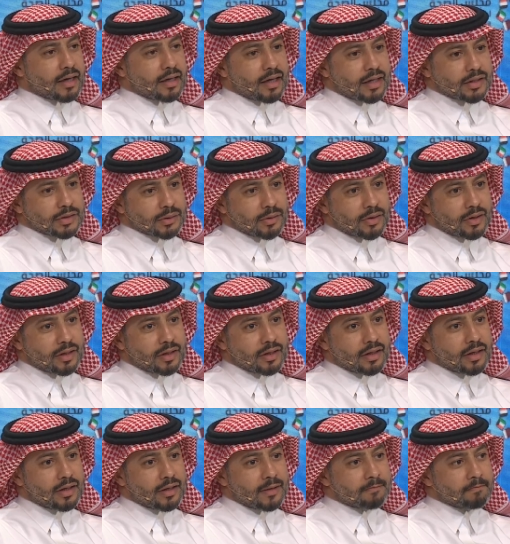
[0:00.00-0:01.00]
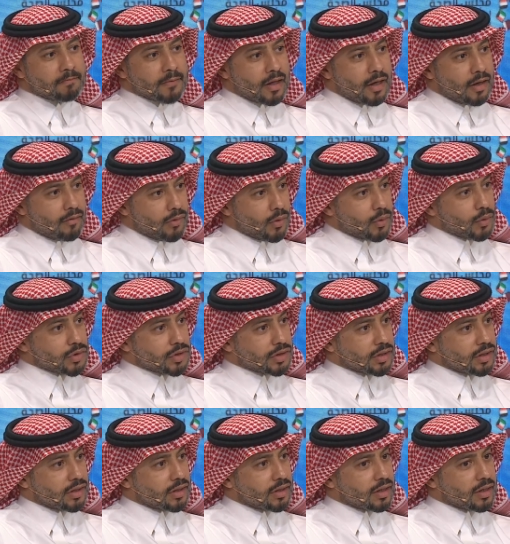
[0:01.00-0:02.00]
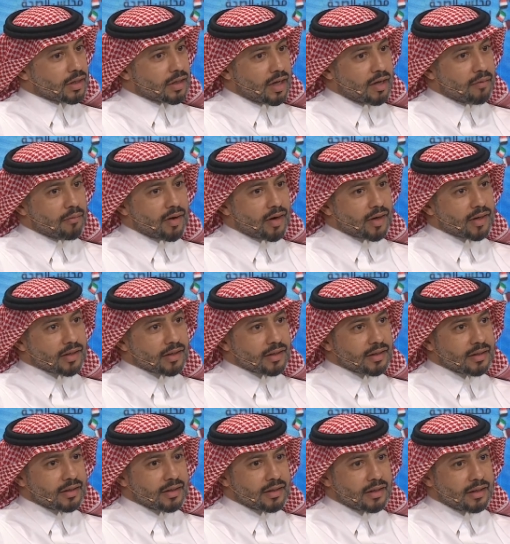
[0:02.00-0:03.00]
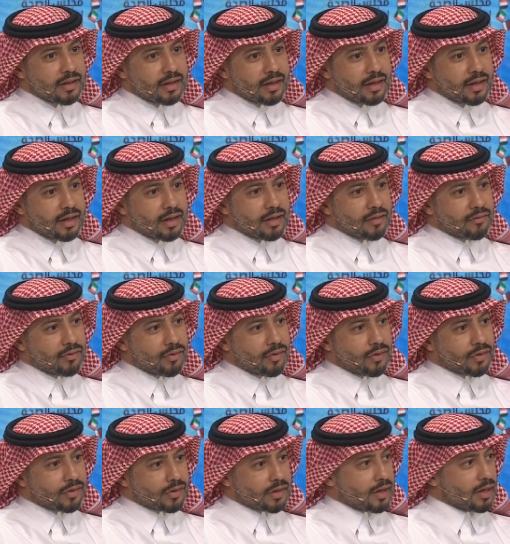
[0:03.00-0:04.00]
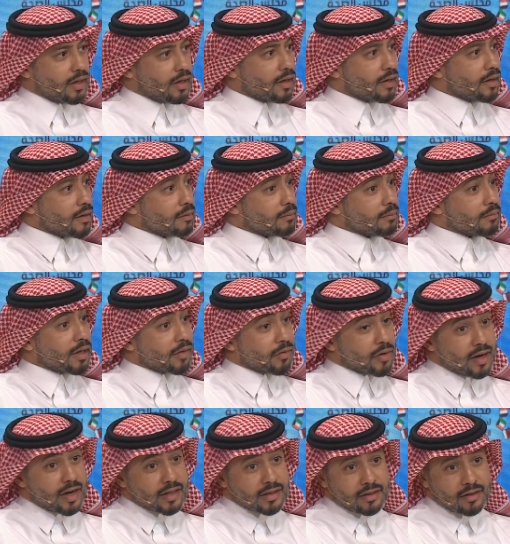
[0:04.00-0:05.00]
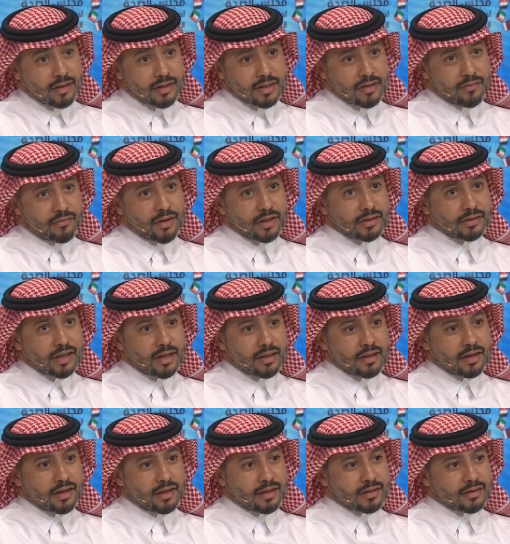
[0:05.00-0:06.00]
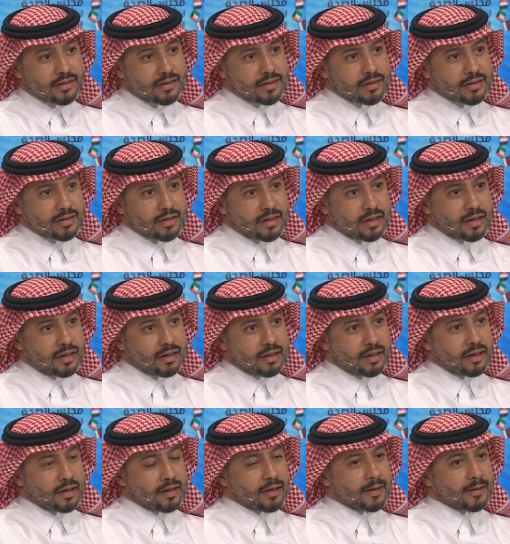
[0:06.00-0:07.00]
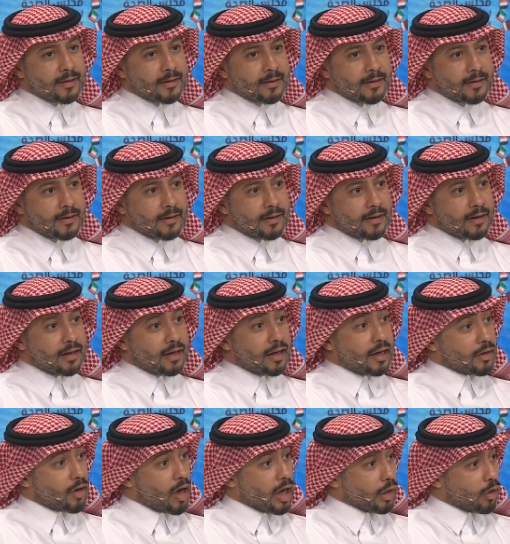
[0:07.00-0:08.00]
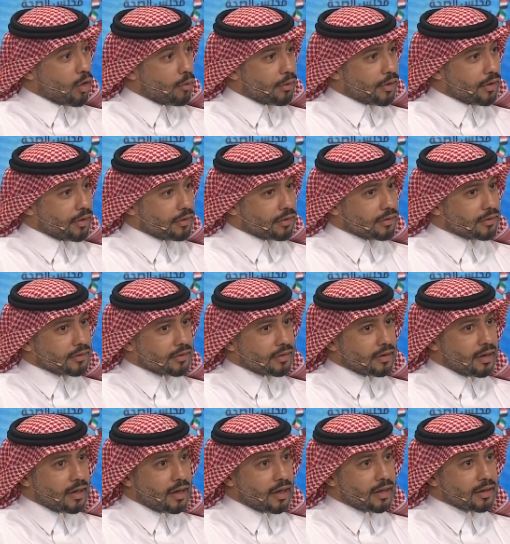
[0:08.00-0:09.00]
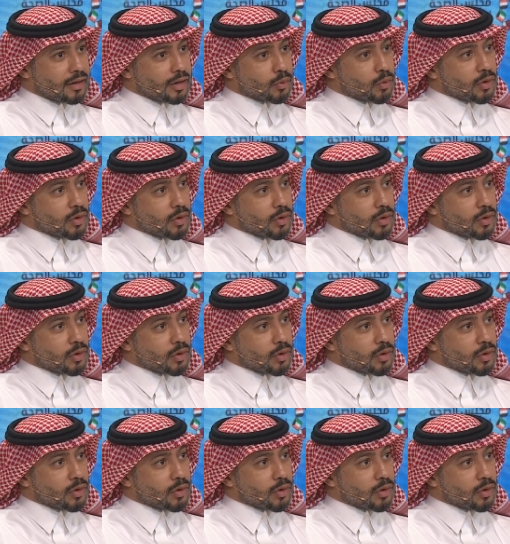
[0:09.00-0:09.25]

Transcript: actually Hevolution, Kmark, for organizing this event. I think this is really an eye-opener, and it will